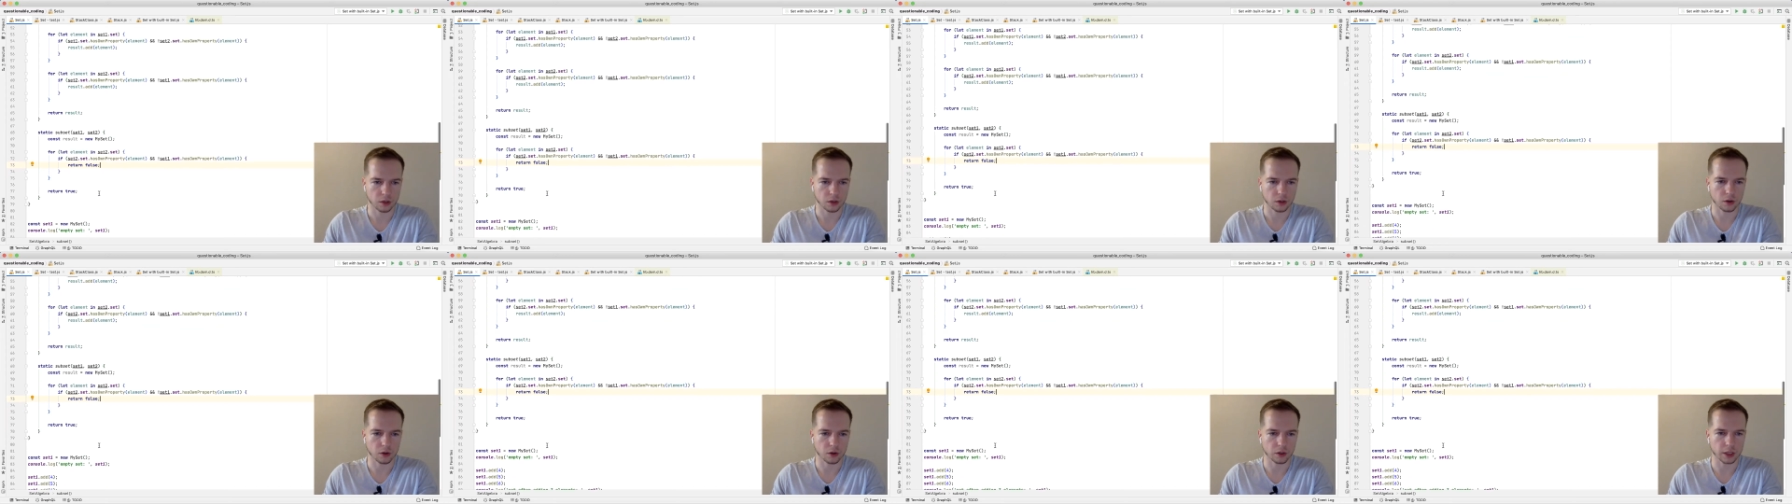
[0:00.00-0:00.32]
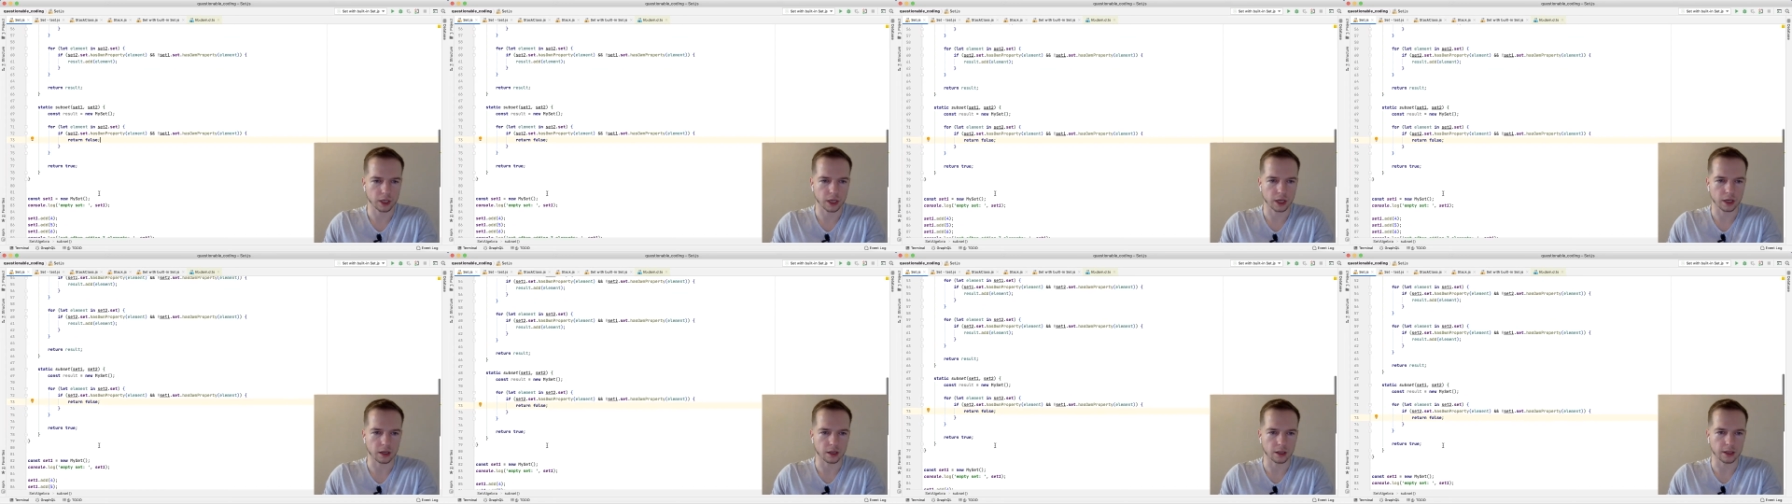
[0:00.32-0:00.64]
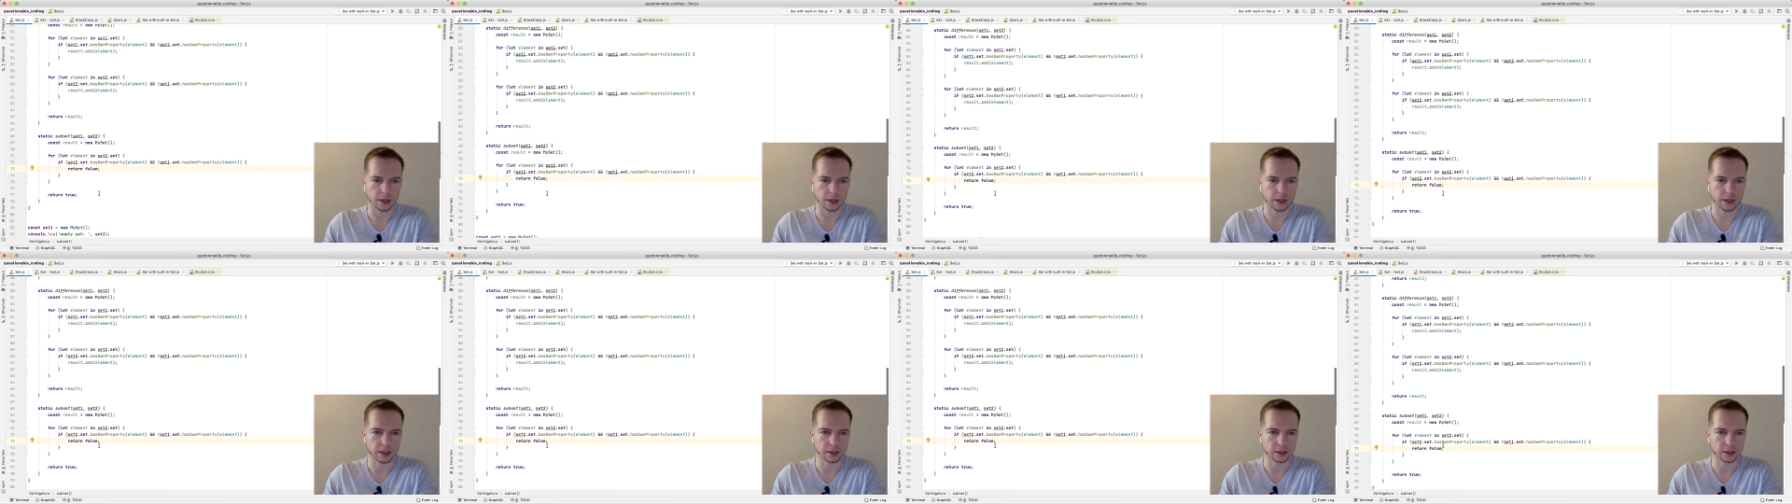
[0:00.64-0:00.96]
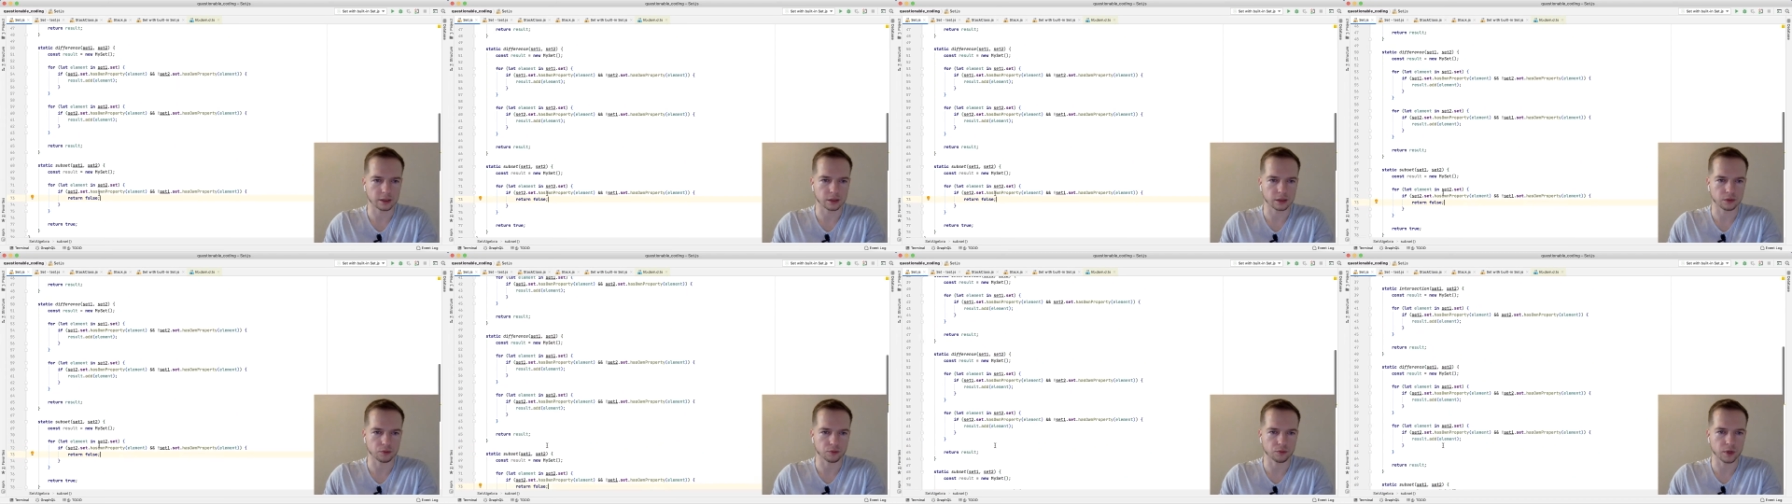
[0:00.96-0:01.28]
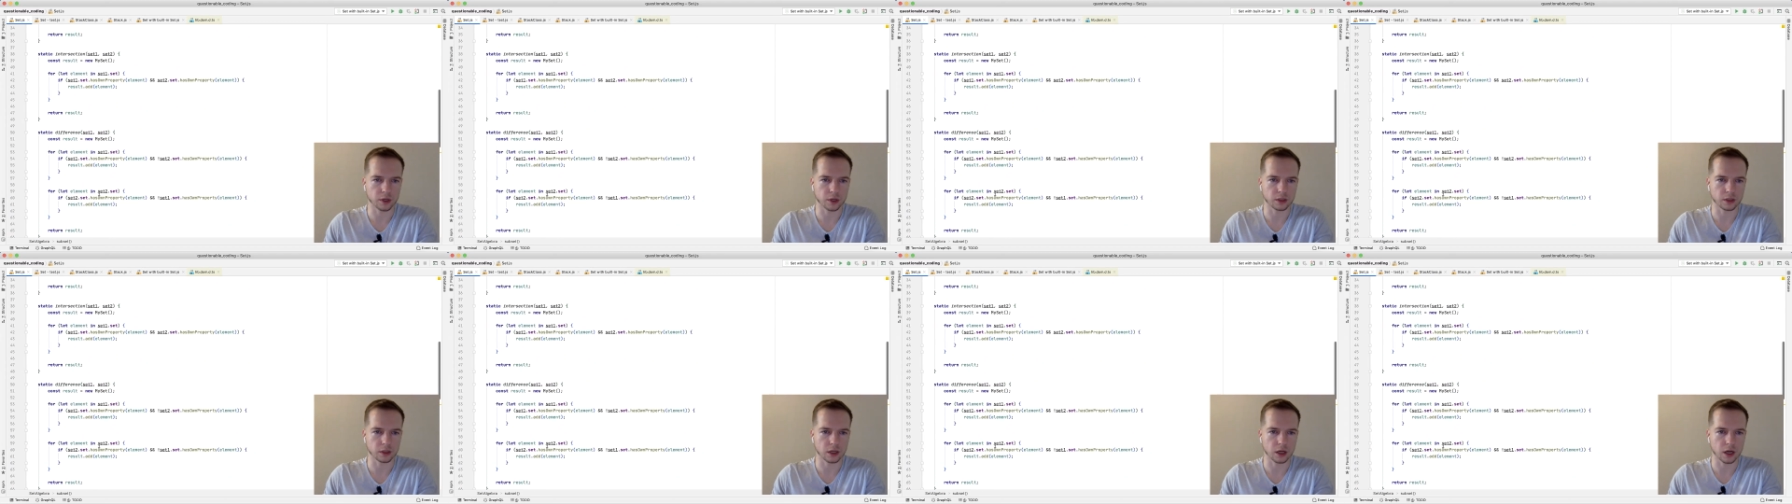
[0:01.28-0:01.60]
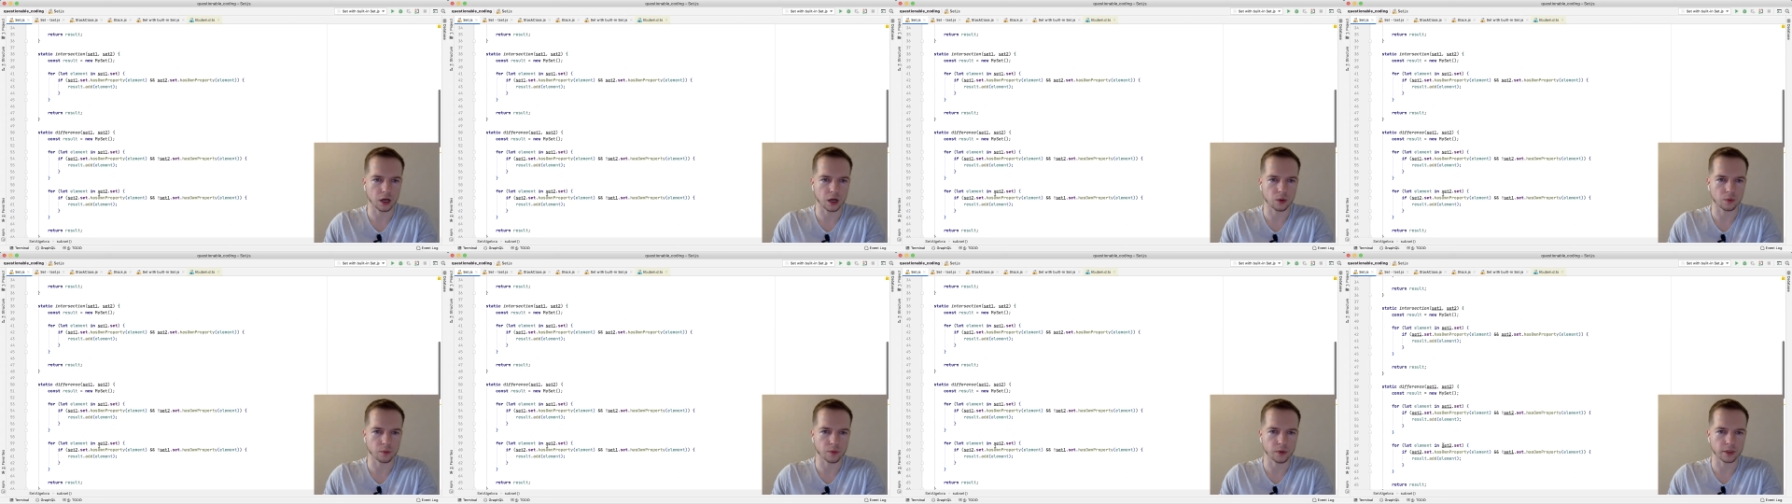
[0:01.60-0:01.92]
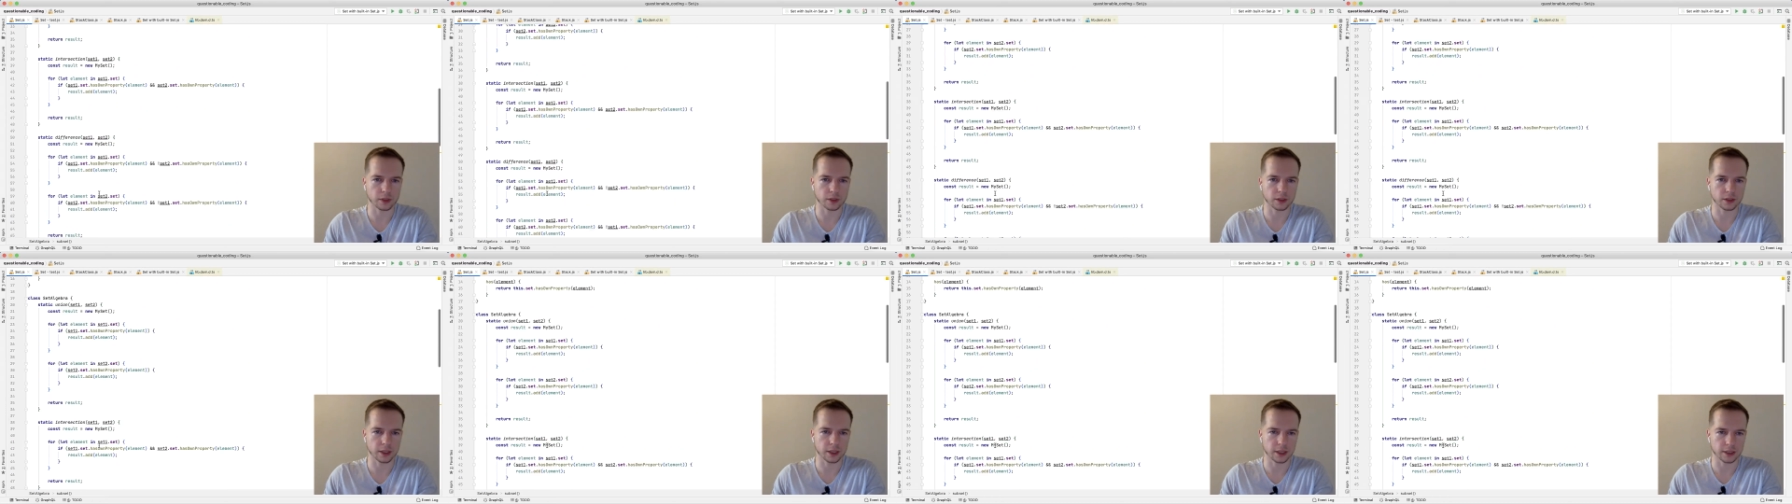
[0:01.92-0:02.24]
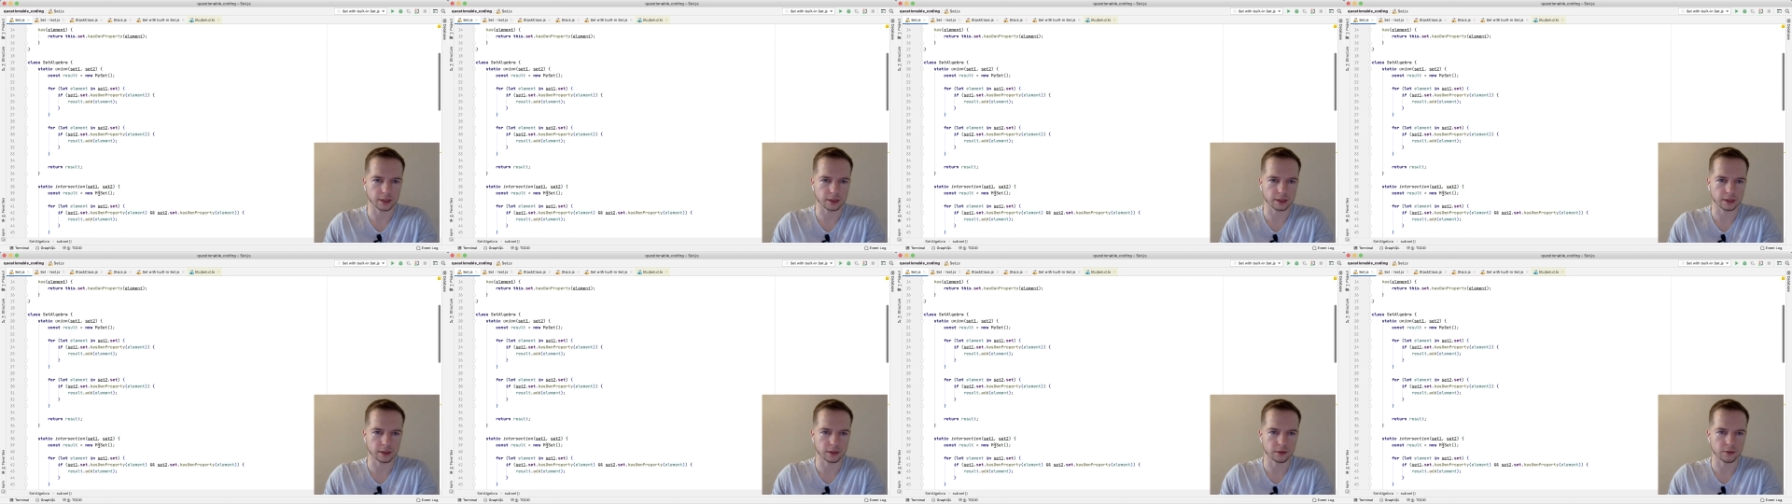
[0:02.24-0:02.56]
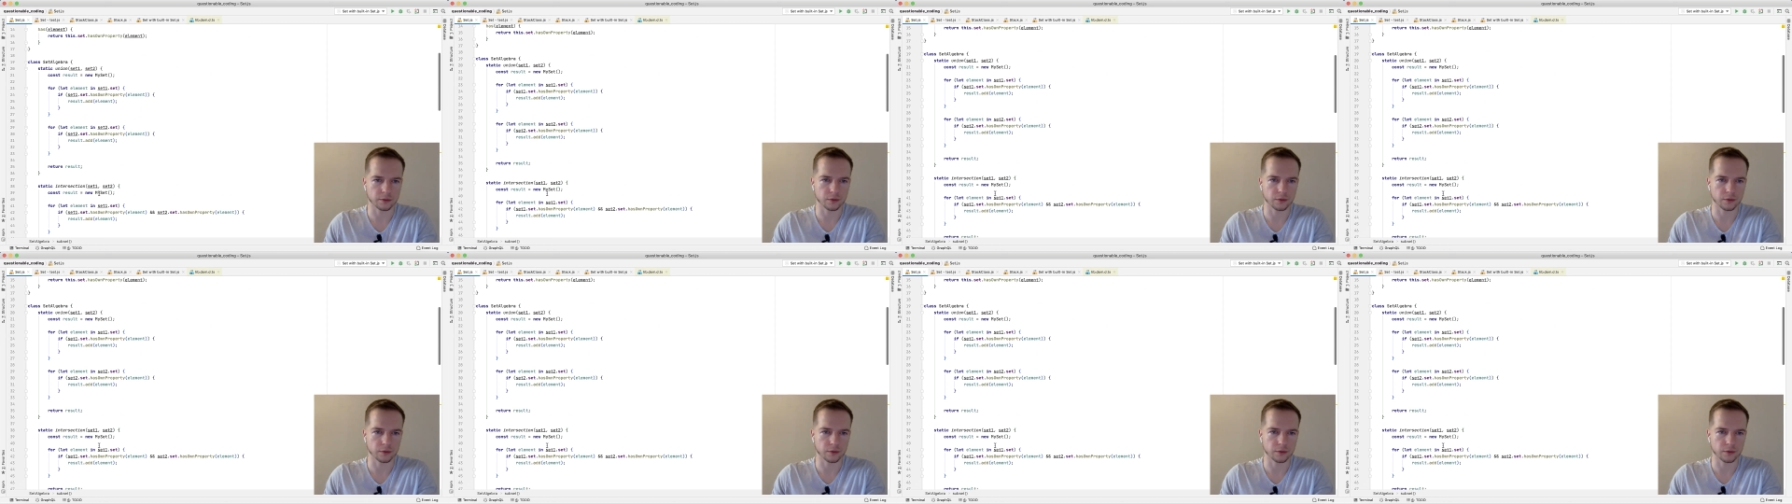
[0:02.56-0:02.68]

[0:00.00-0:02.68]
Okay, let's run our tests.